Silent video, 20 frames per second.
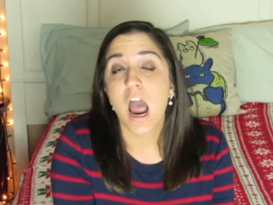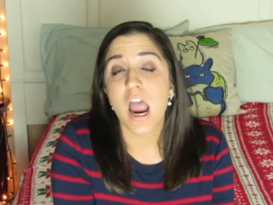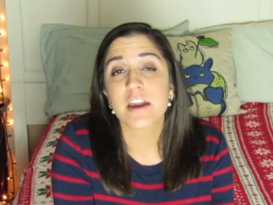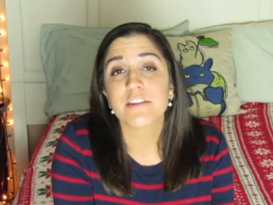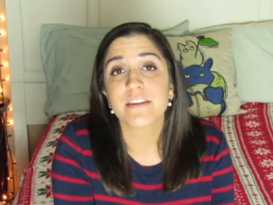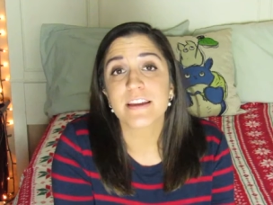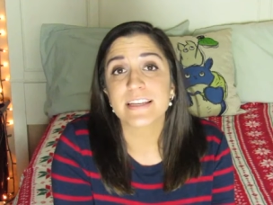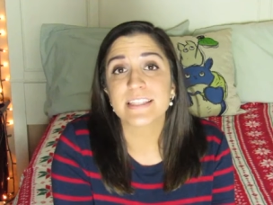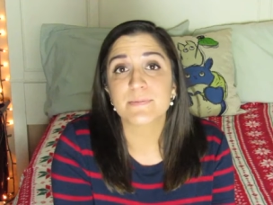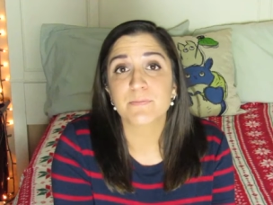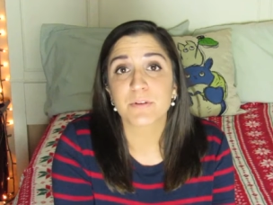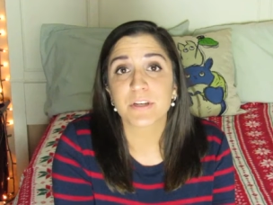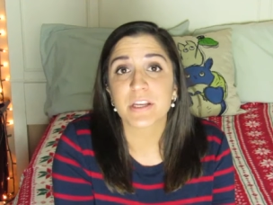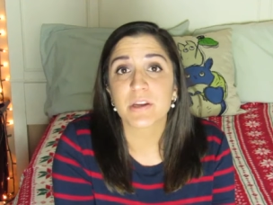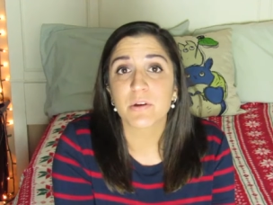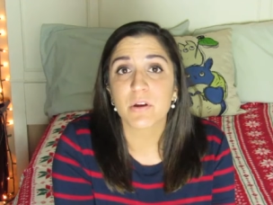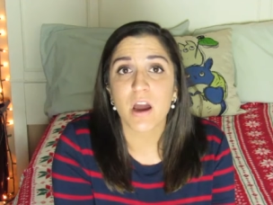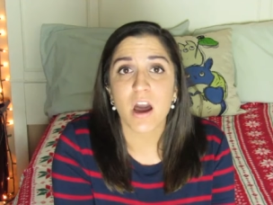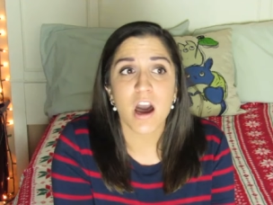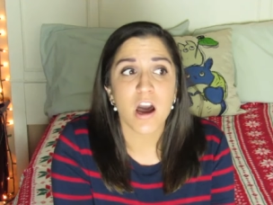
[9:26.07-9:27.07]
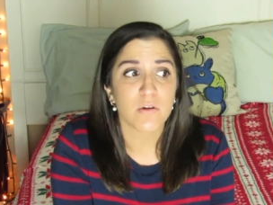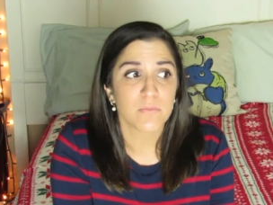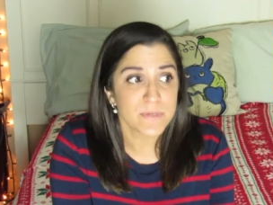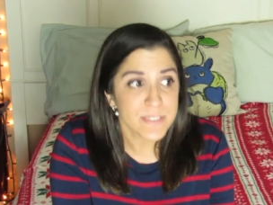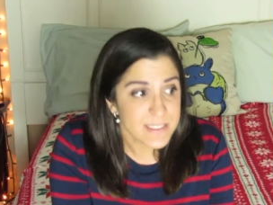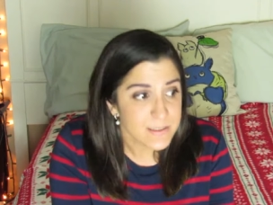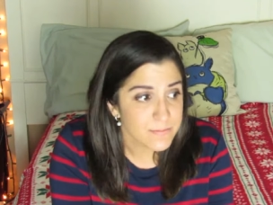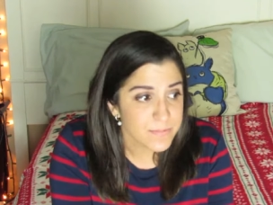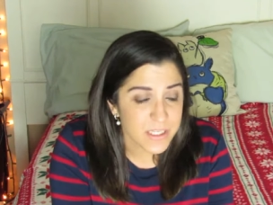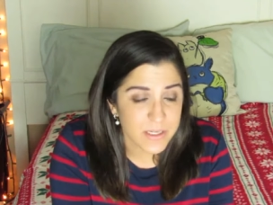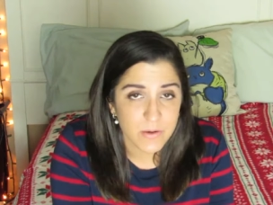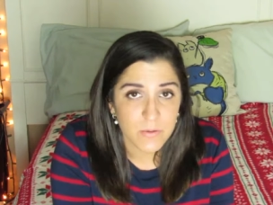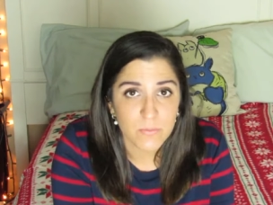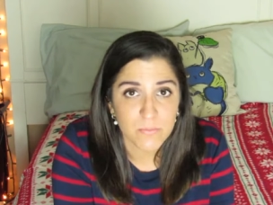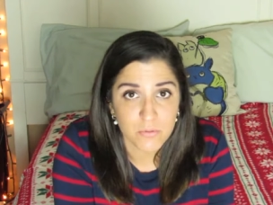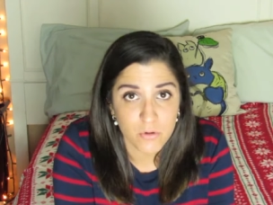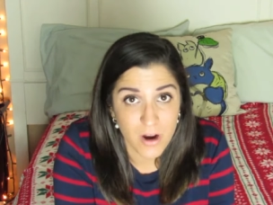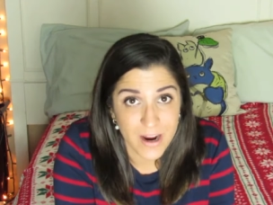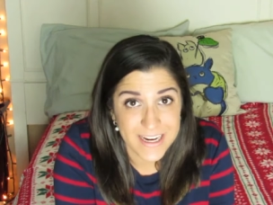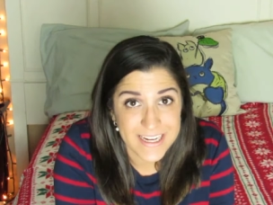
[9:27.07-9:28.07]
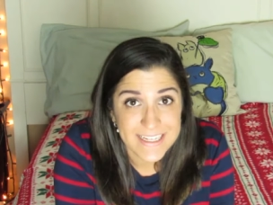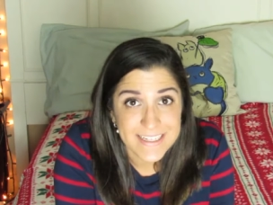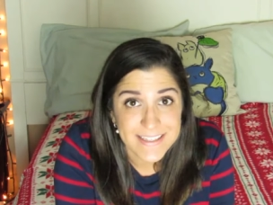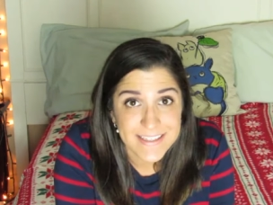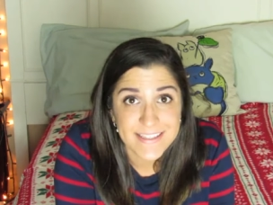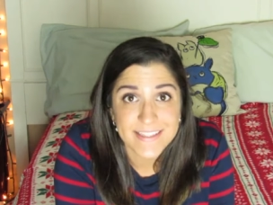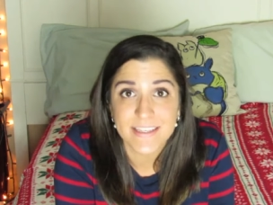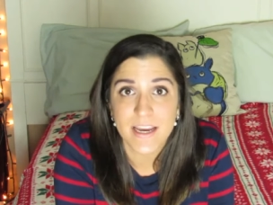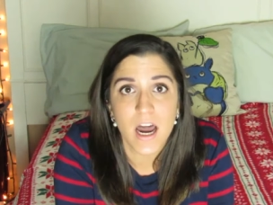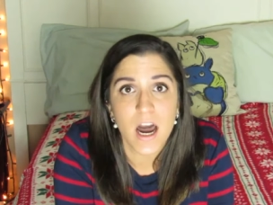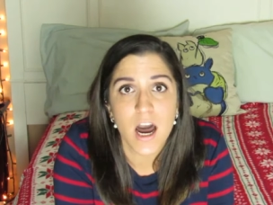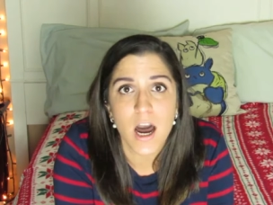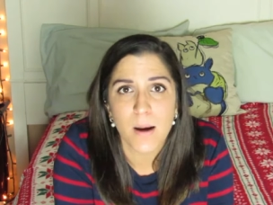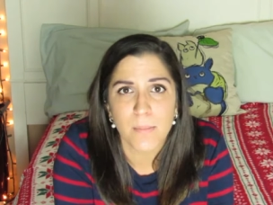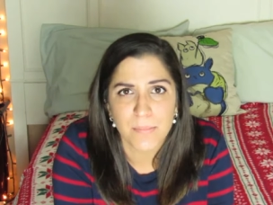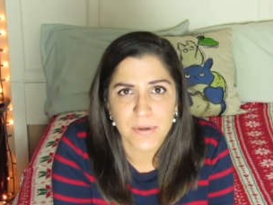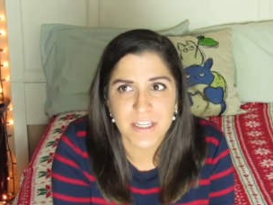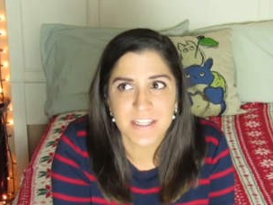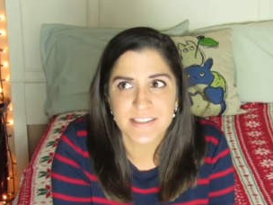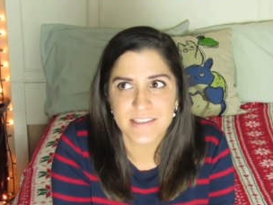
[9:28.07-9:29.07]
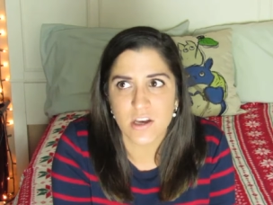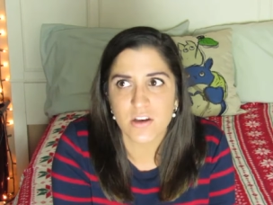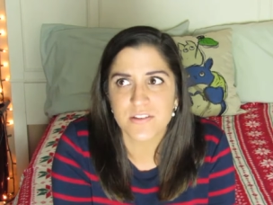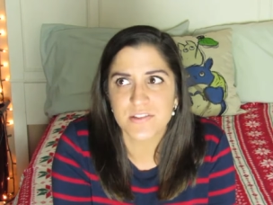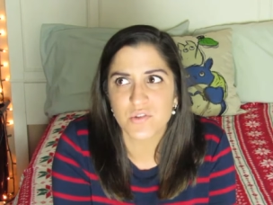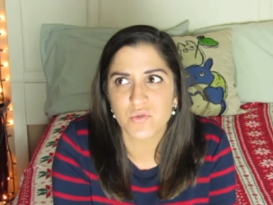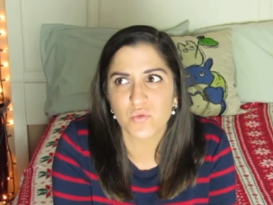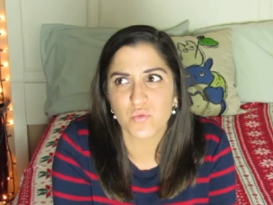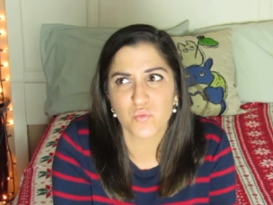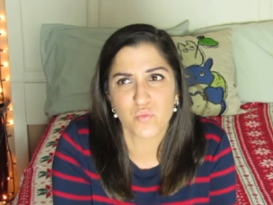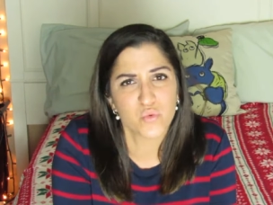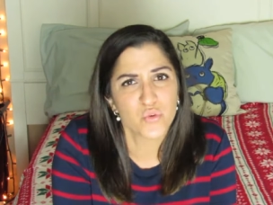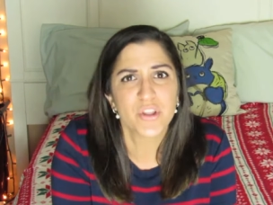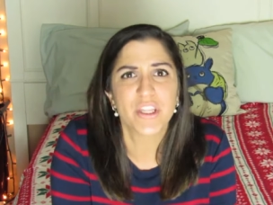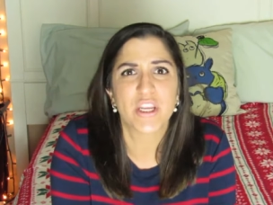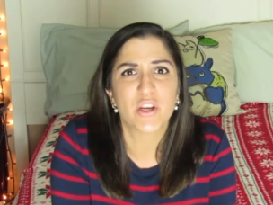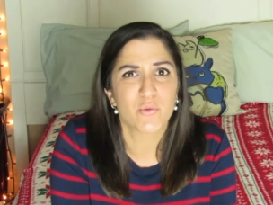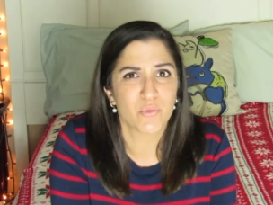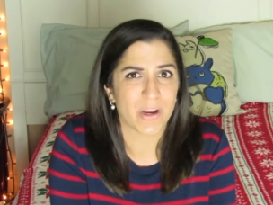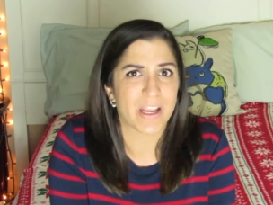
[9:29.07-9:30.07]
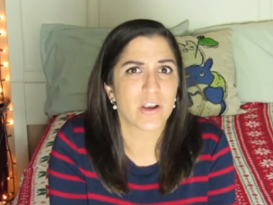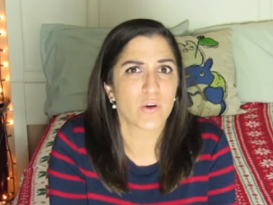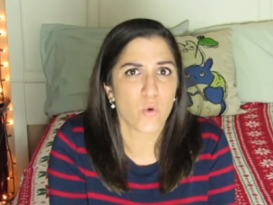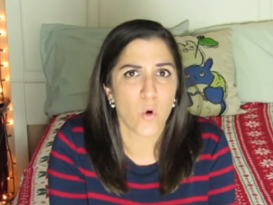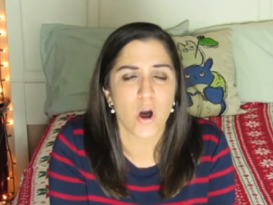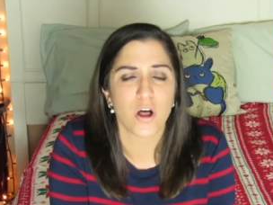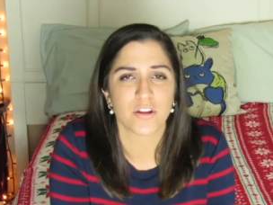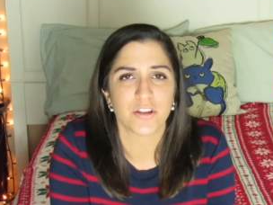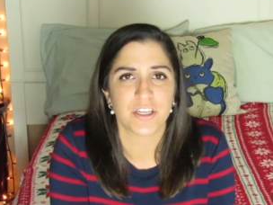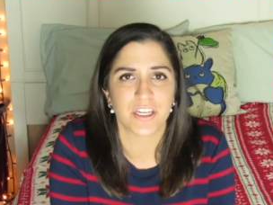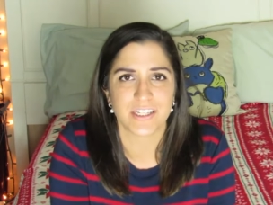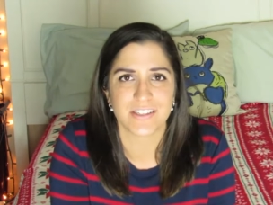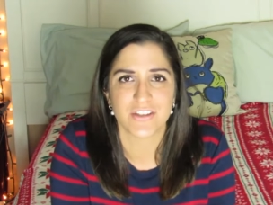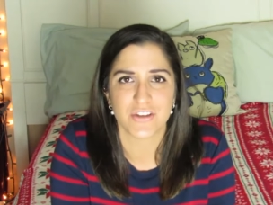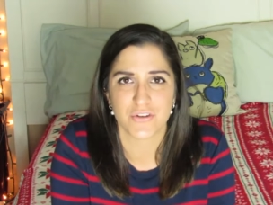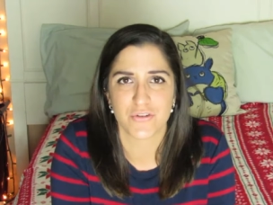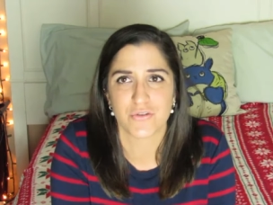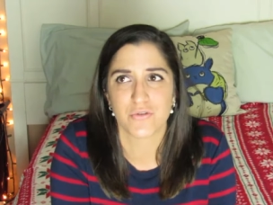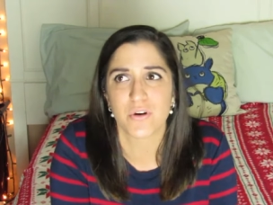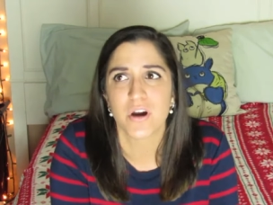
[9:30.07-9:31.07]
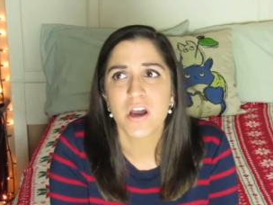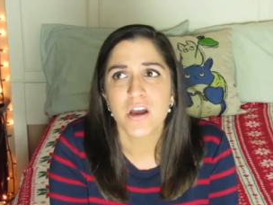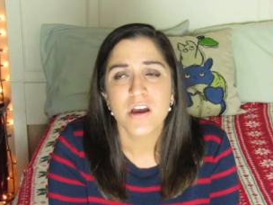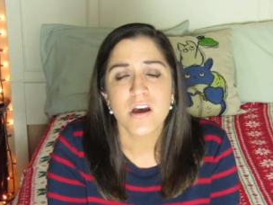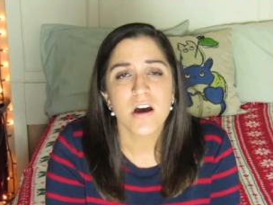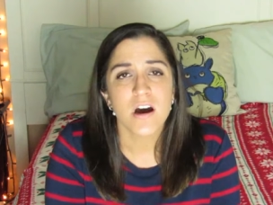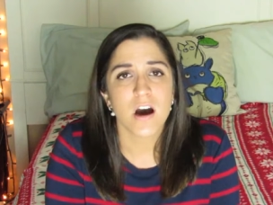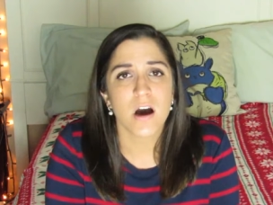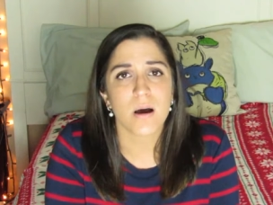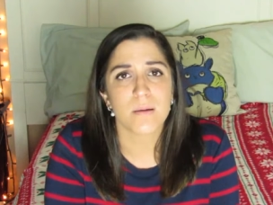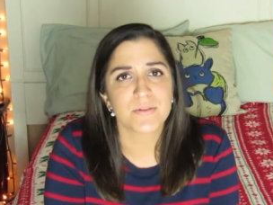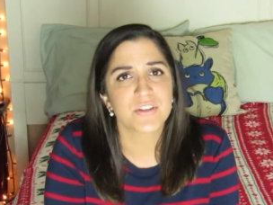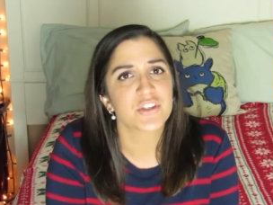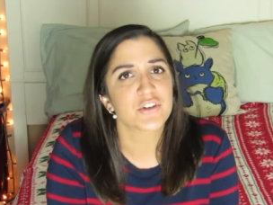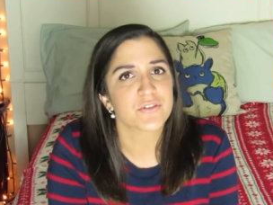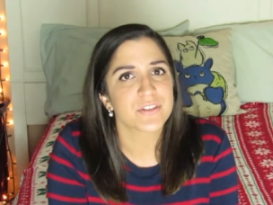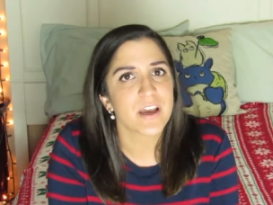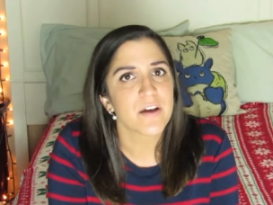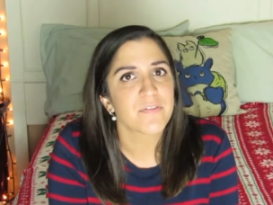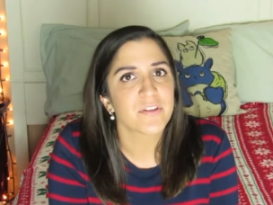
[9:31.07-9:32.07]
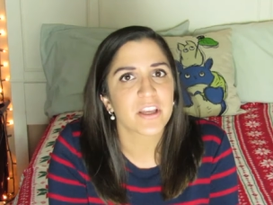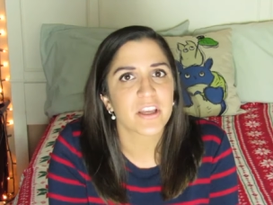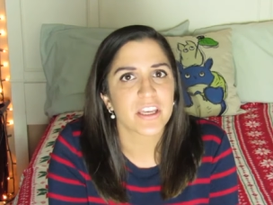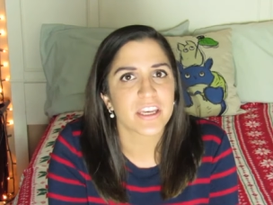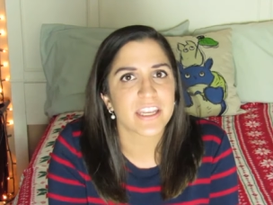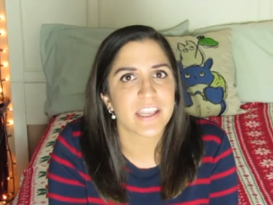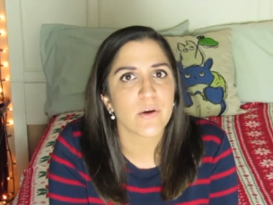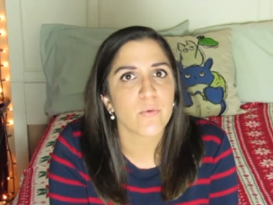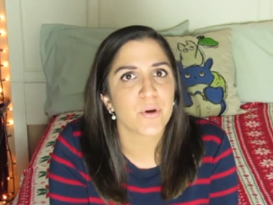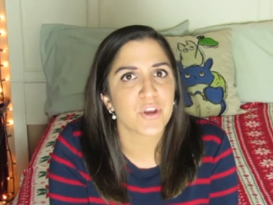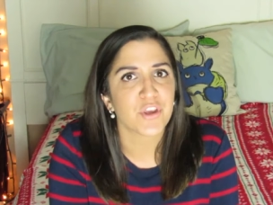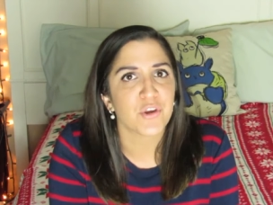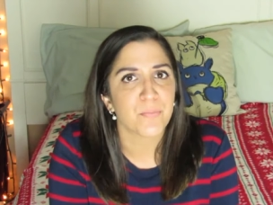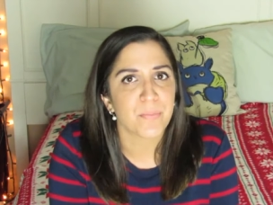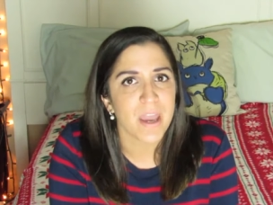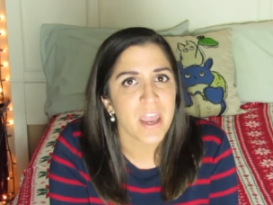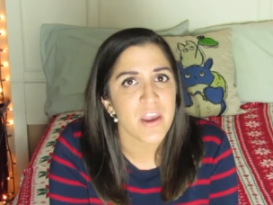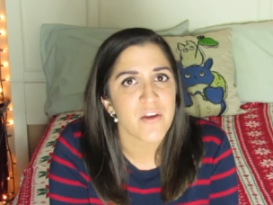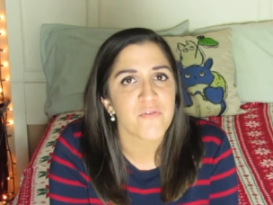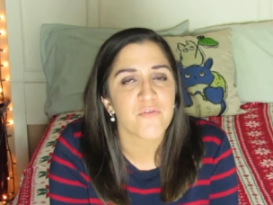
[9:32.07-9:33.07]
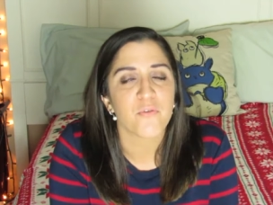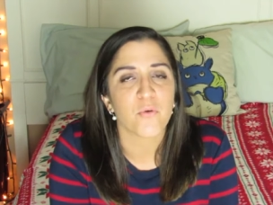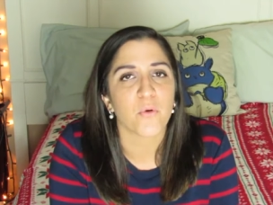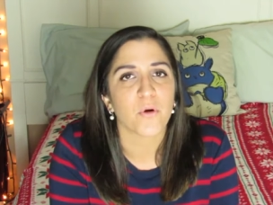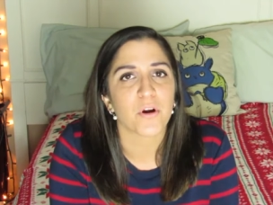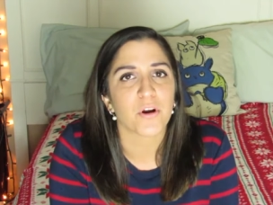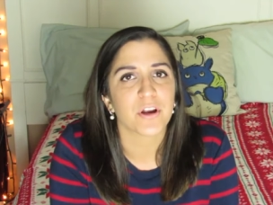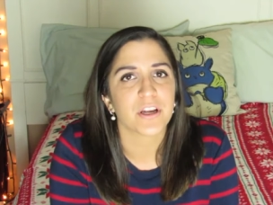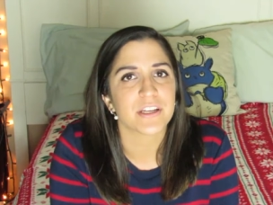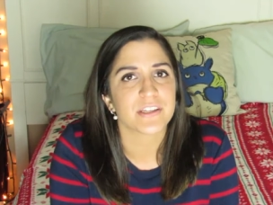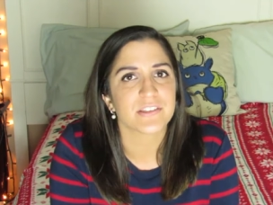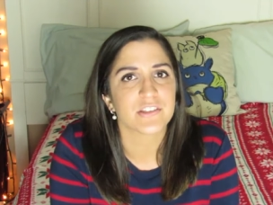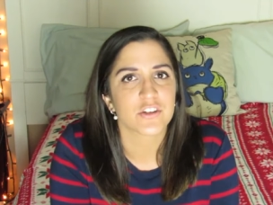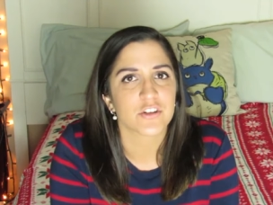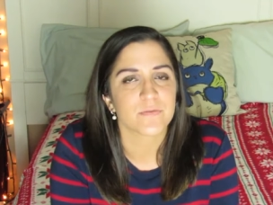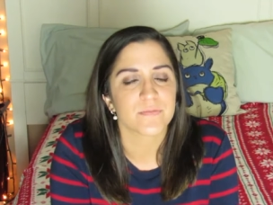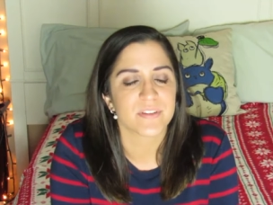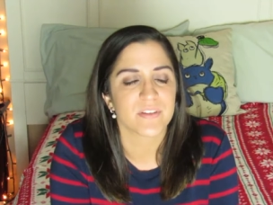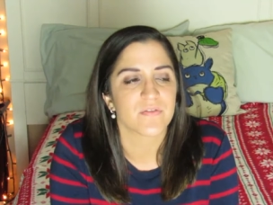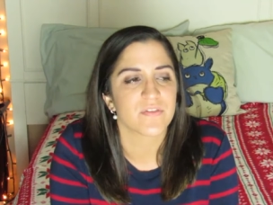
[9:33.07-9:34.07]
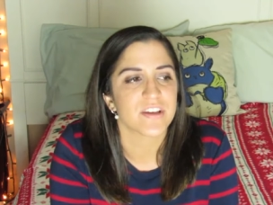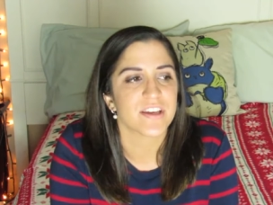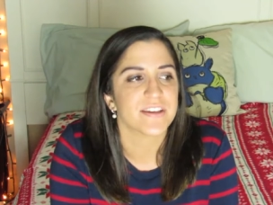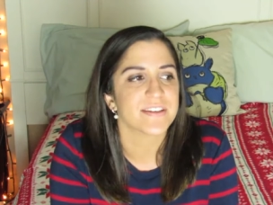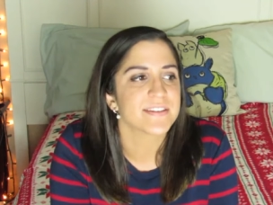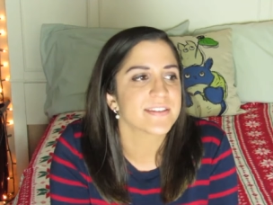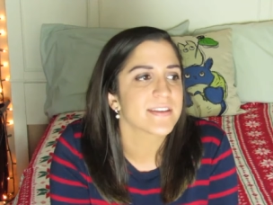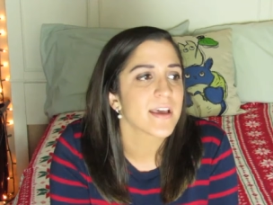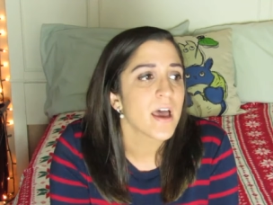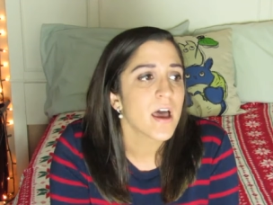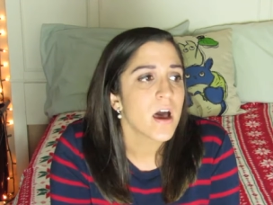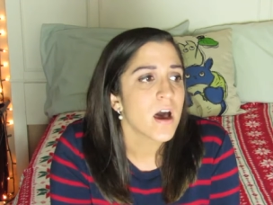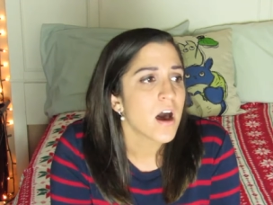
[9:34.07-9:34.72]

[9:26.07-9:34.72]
I think it's pretty uh, reasonably priced, um, but it's also really great quality too. Um, so you're definitely going to get what you pay for in terms of this.